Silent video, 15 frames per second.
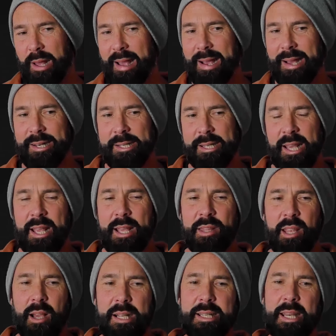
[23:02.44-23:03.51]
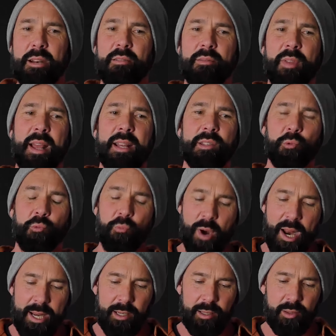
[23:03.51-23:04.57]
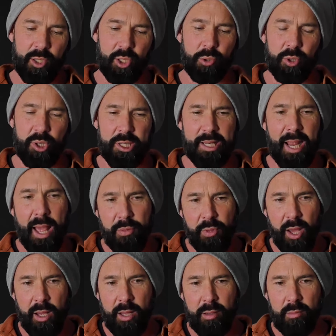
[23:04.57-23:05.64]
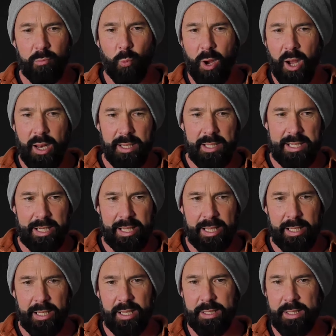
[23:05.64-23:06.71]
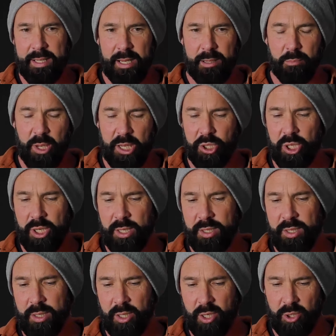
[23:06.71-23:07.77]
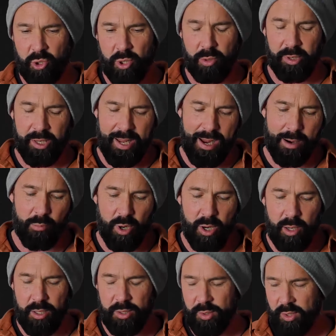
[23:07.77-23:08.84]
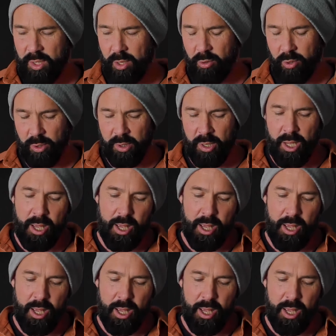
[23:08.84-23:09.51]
and the idea of that is great, that you can tether wirelessly and send pictures and control the camera and so on.